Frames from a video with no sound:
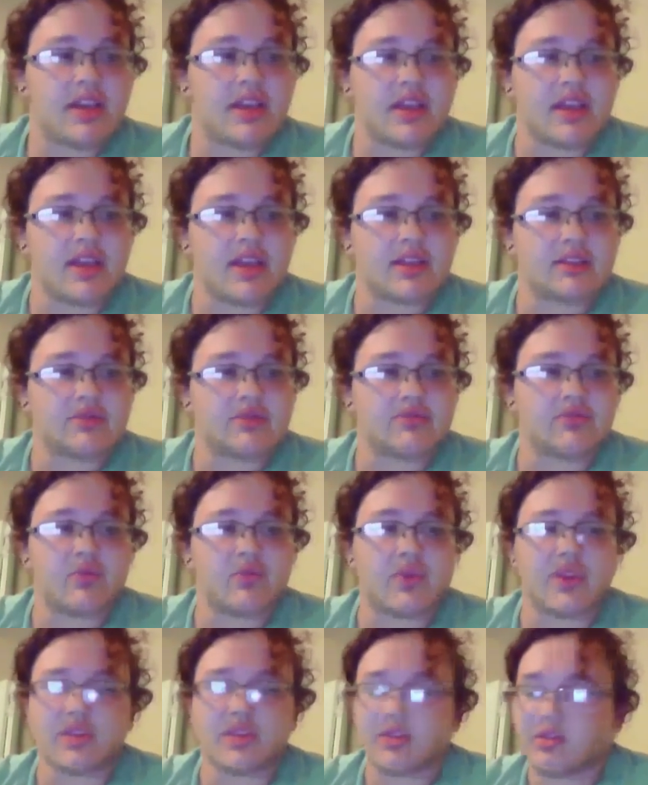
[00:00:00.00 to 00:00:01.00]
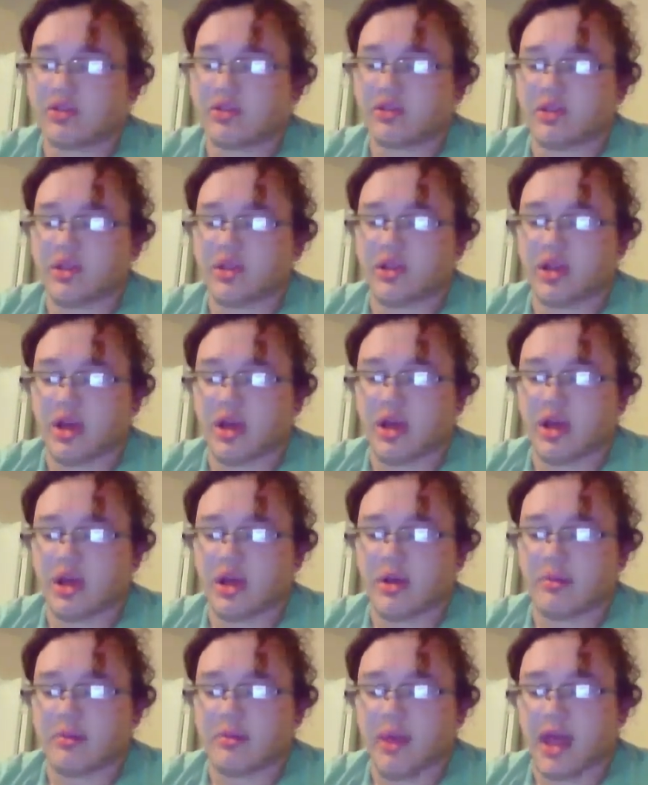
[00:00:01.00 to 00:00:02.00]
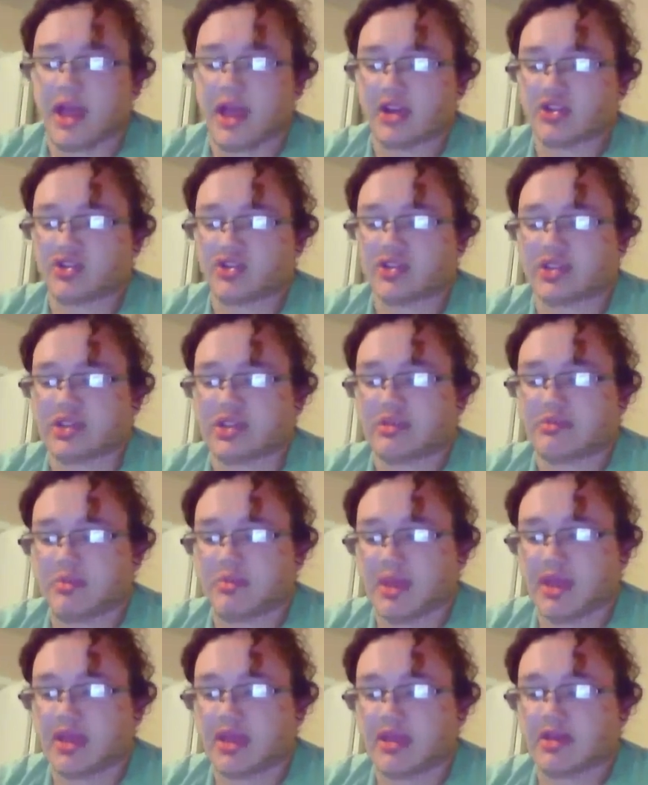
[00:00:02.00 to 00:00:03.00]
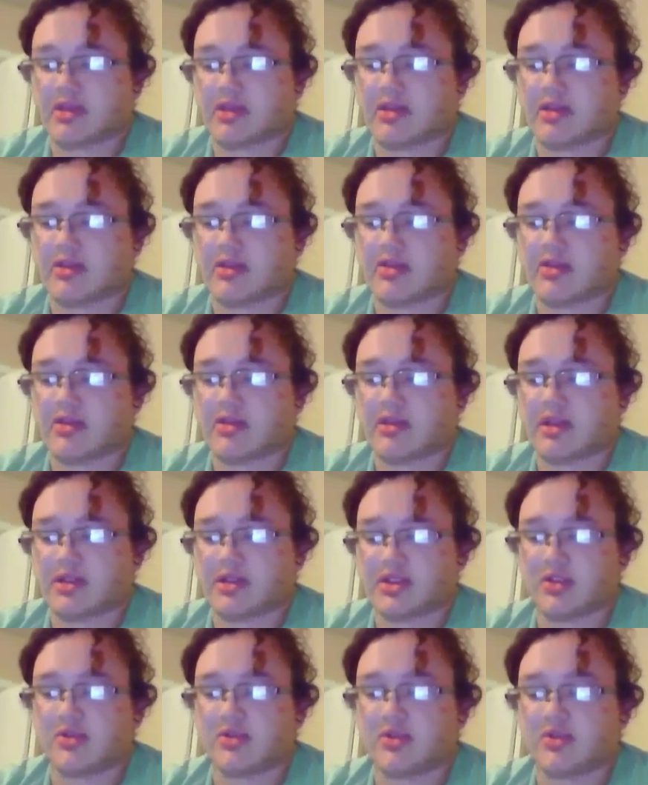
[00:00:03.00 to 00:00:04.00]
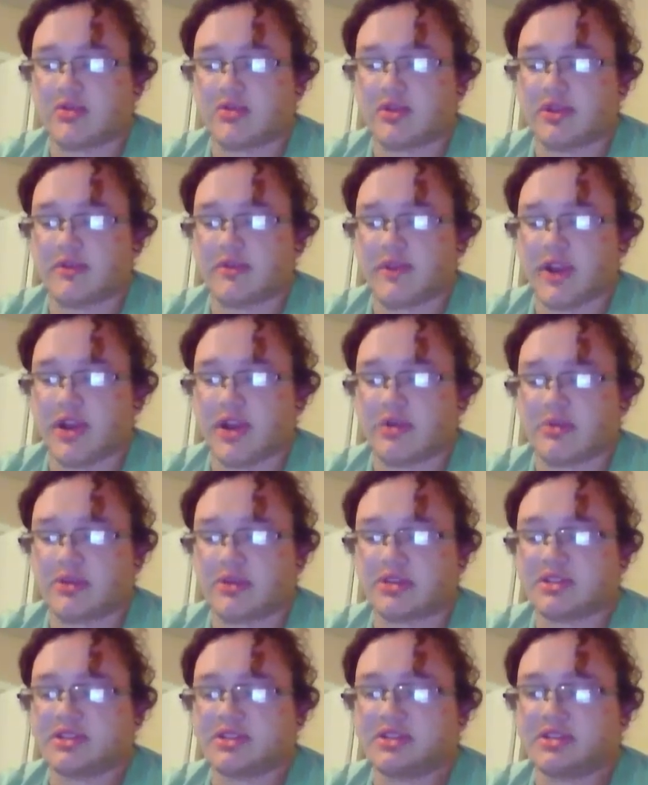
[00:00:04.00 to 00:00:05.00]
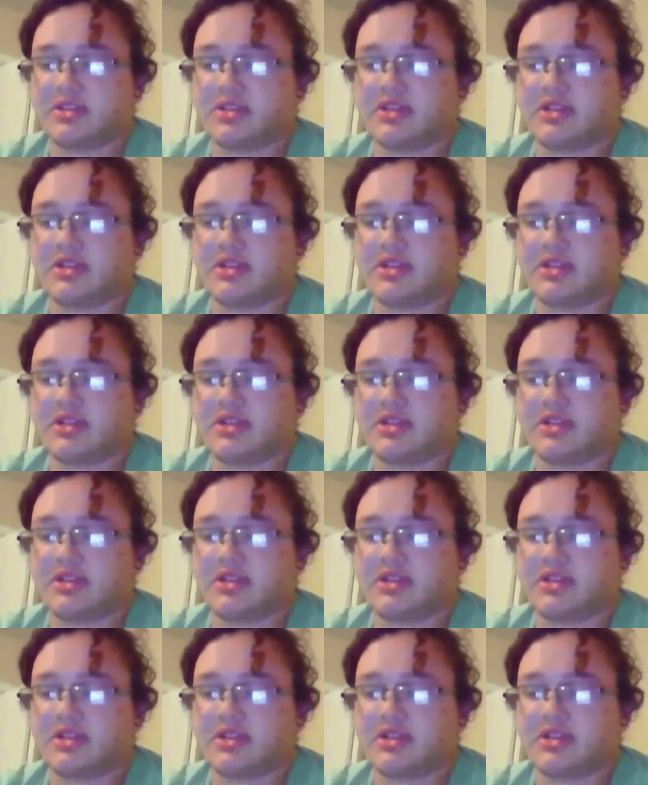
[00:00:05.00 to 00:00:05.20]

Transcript: It will actually make its own environment